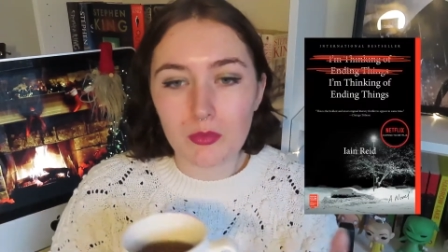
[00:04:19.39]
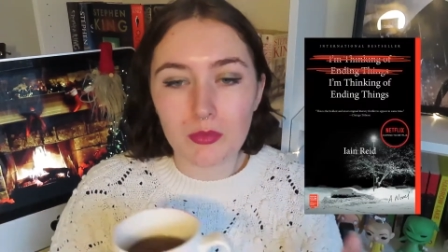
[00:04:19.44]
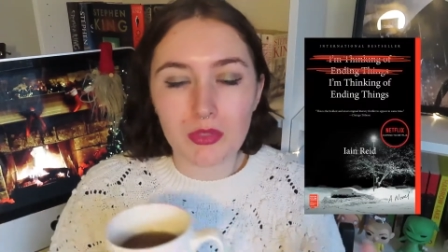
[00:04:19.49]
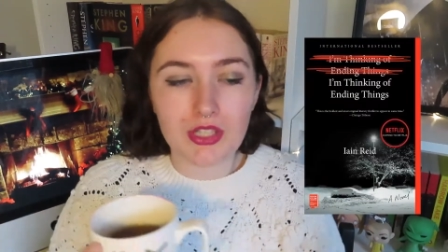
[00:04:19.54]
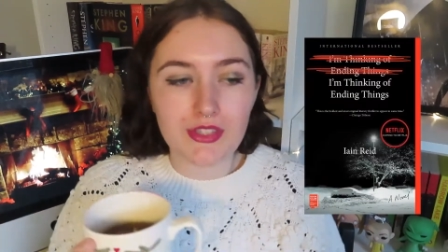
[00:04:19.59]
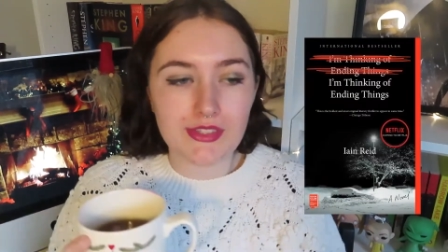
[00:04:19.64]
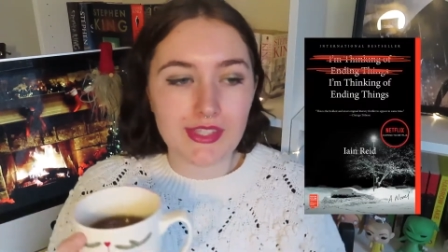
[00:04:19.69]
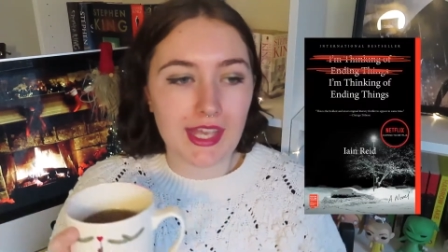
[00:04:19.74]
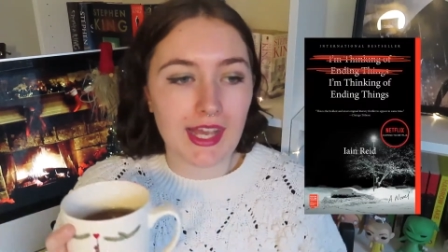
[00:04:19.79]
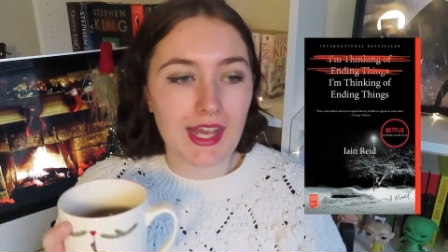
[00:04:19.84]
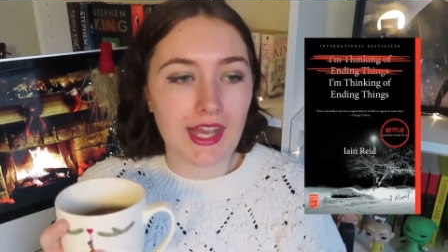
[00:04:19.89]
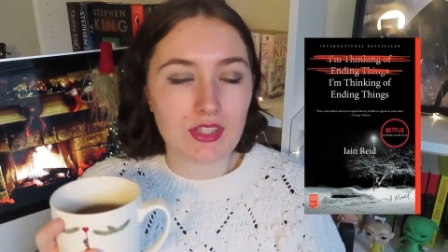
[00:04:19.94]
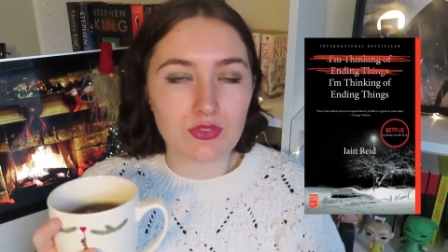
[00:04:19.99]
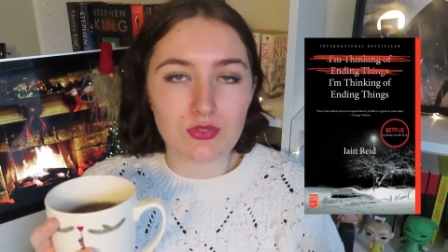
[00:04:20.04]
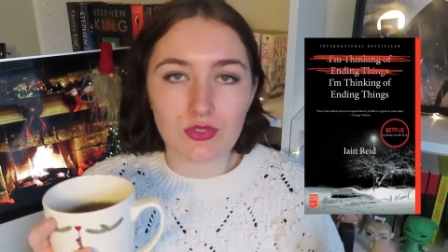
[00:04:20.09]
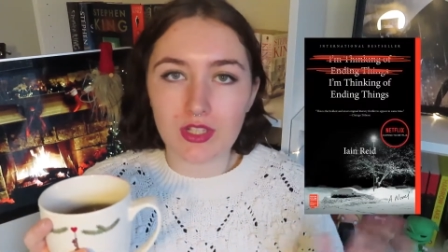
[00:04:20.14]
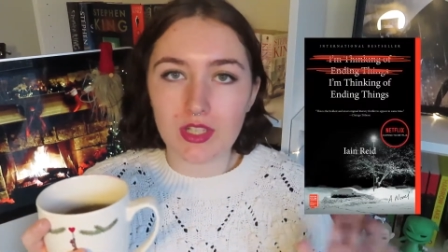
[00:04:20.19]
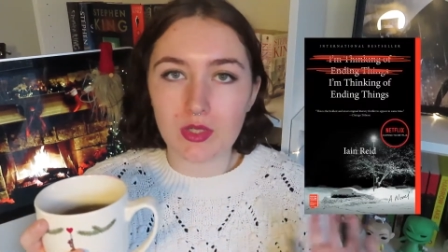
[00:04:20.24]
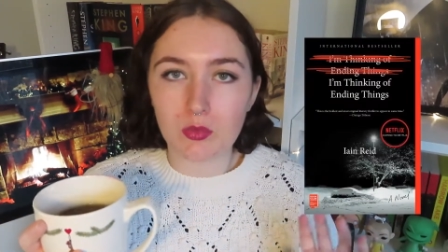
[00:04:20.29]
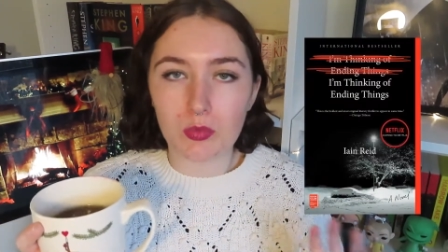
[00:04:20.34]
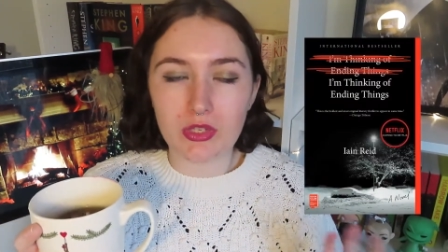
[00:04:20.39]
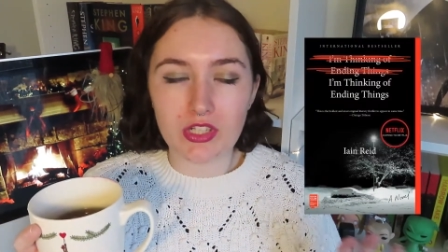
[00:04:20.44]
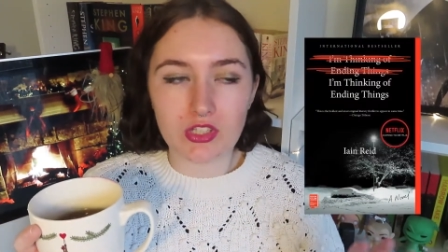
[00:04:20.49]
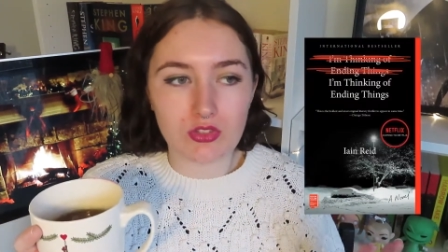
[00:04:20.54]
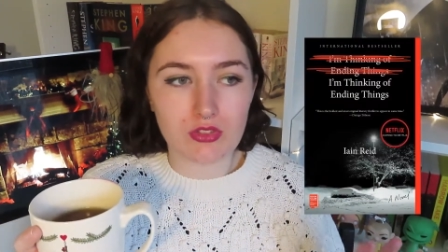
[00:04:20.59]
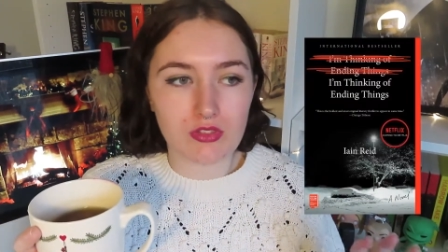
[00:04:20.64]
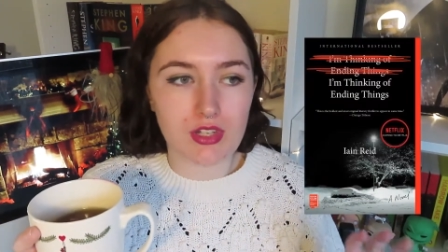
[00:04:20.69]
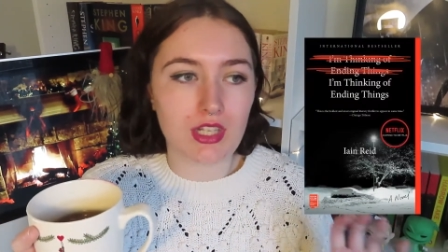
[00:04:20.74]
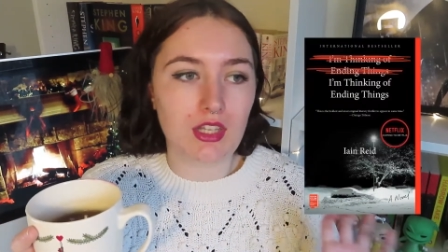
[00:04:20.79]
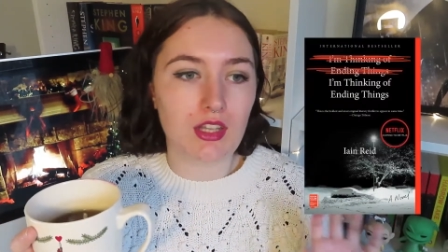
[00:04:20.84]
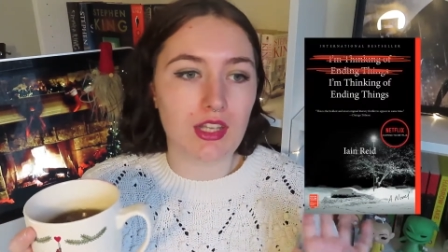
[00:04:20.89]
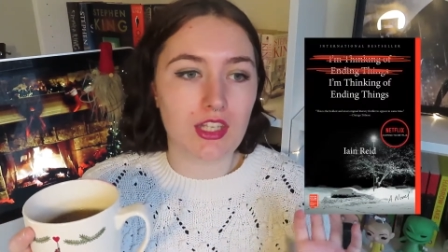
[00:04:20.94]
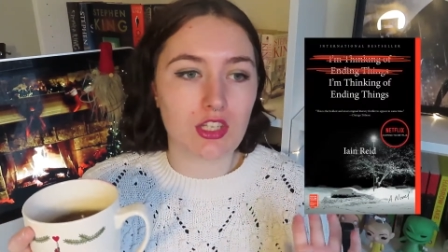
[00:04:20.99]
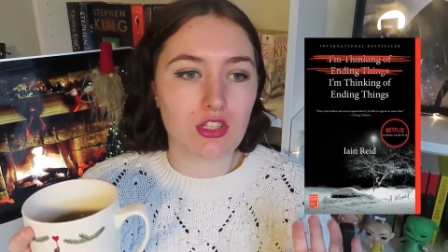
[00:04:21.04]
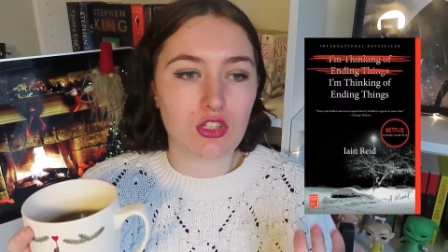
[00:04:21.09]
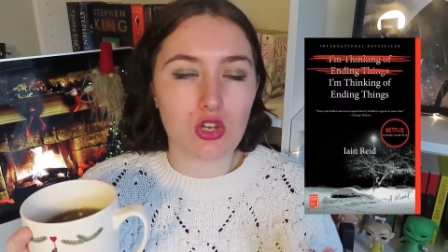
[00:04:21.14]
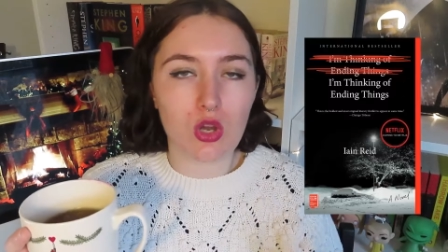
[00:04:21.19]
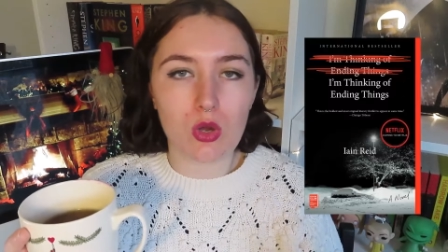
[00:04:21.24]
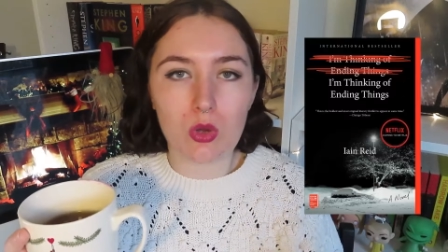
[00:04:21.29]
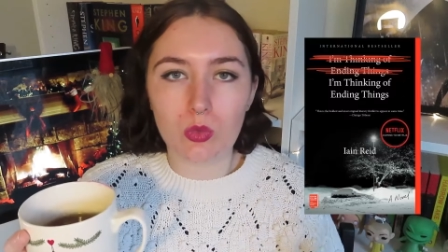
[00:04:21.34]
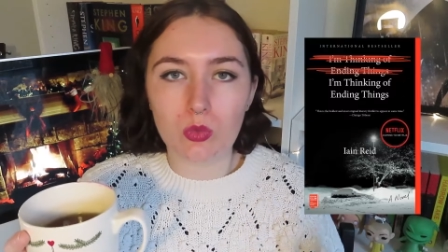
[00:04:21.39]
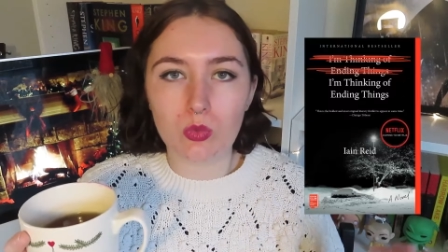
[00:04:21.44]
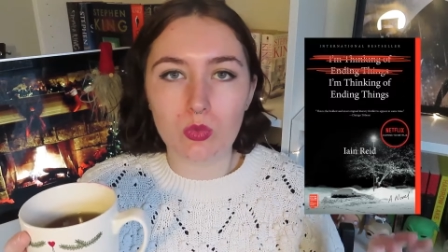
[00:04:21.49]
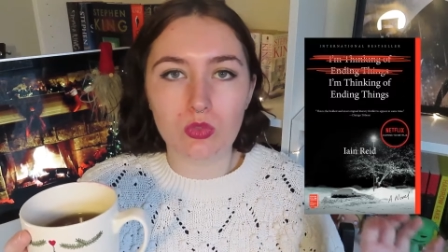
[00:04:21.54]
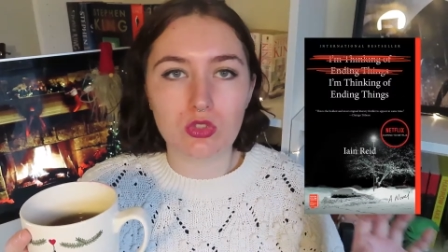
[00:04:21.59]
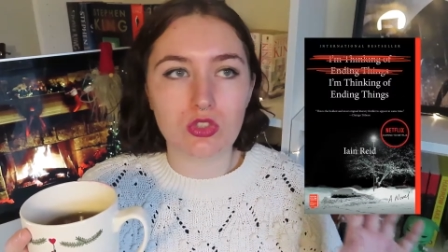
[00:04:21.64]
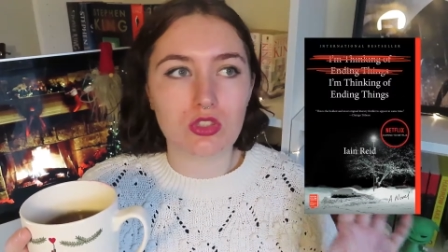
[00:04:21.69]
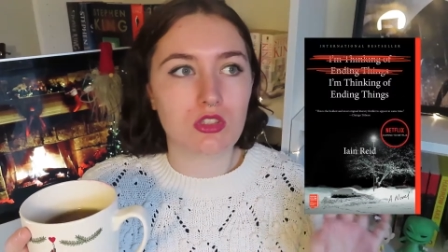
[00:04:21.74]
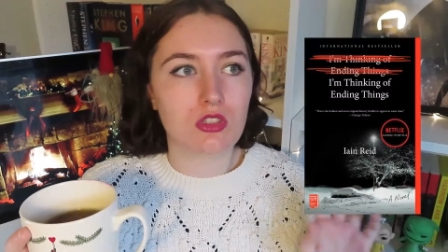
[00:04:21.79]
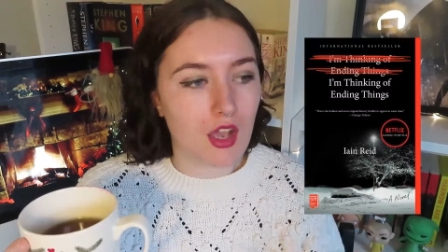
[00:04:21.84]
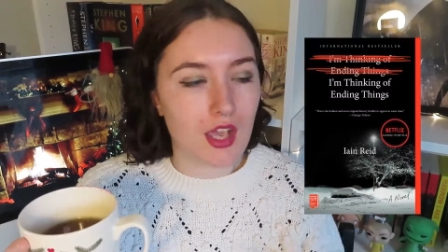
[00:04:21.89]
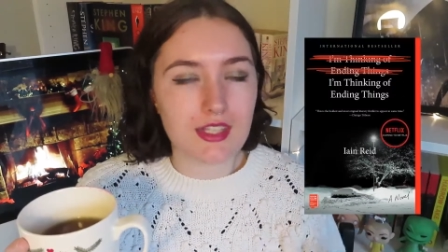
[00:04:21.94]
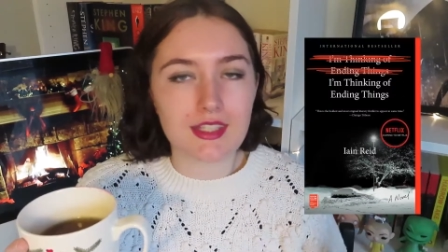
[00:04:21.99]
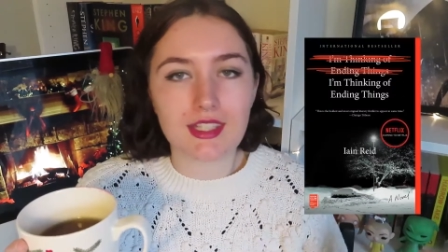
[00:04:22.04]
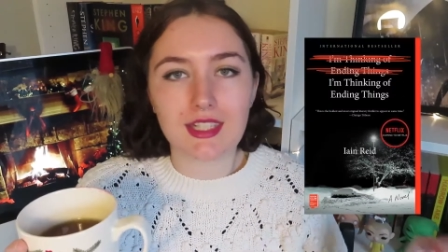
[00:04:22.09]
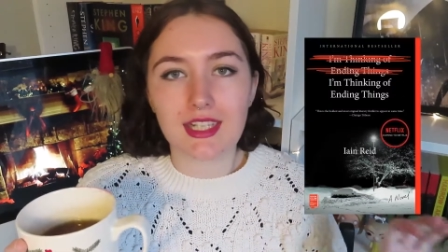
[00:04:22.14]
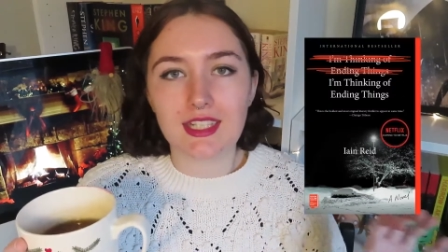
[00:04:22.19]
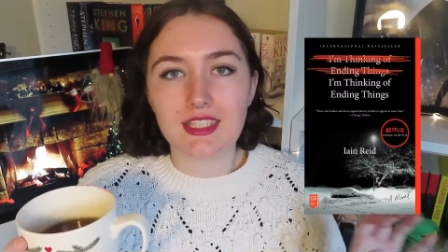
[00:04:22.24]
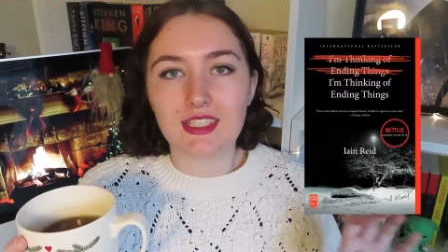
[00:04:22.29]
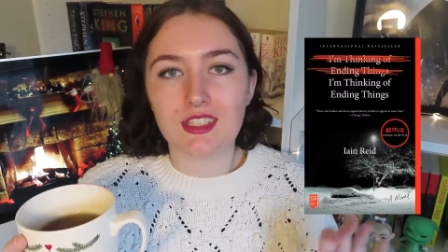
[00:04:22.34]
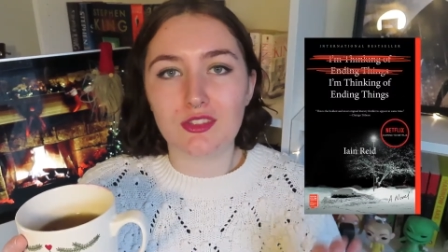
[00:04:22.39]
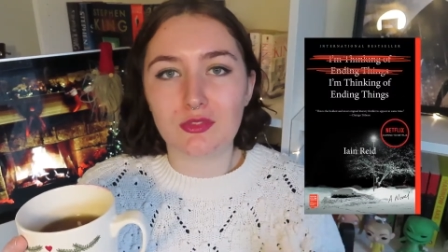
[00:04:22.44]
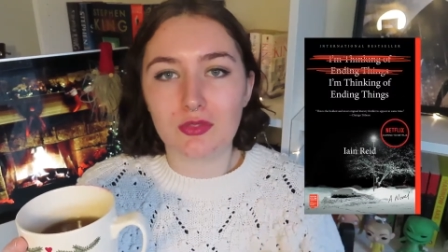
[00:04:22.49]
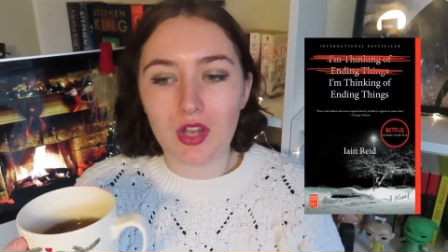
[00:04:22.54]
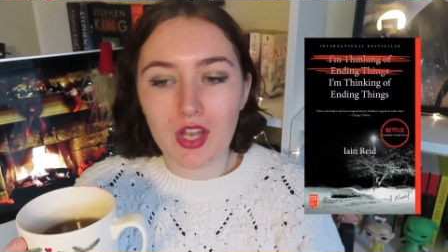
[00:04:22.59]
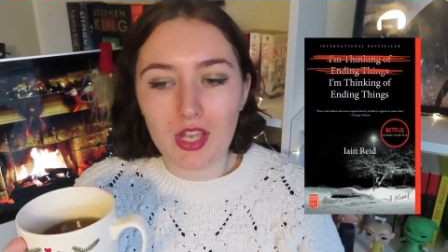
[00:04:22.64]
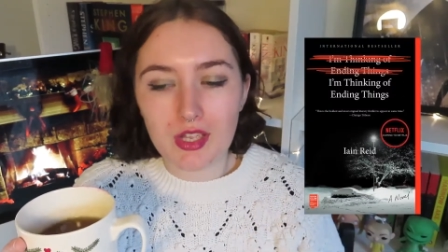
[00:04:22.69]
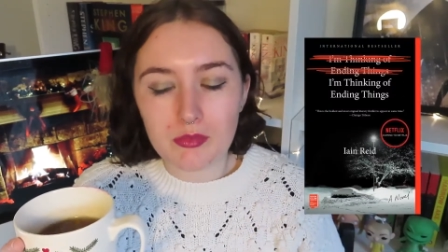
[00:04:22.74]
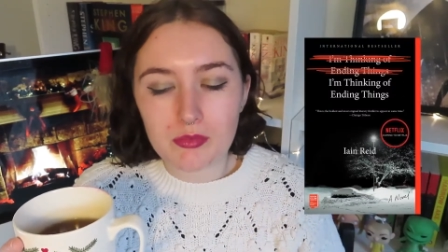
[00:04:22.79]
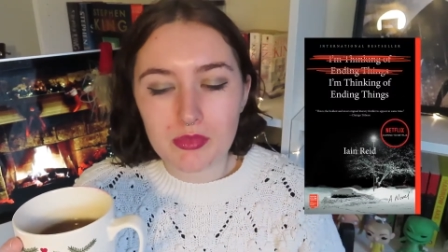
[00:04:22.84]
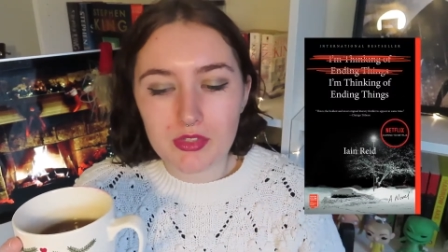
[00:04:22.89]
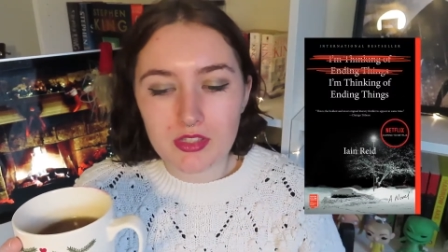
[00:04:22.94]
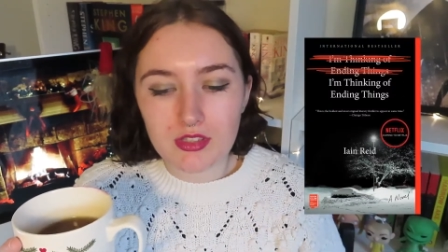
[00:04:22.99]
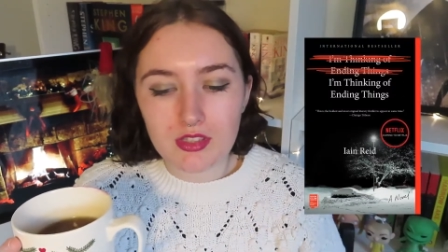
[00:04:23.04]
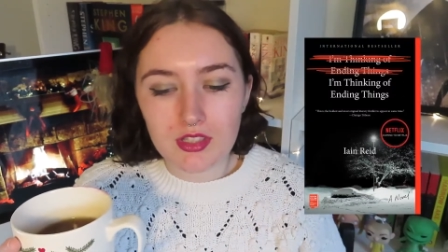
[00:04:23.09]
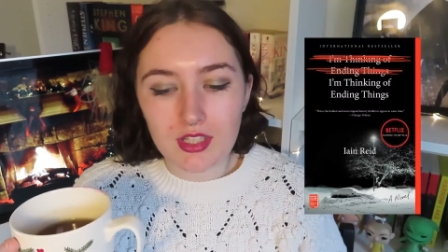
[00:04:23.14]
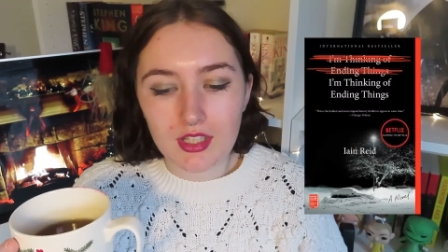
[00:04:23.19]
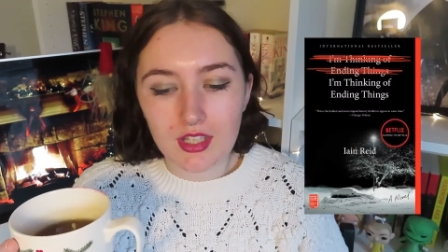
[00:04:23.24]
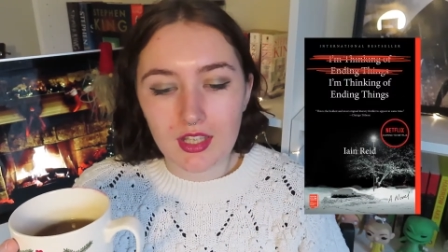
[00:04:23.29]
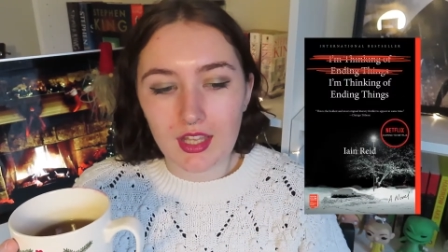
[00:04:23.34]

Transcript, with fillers: because it has very wintry, like cold, isolated vibes.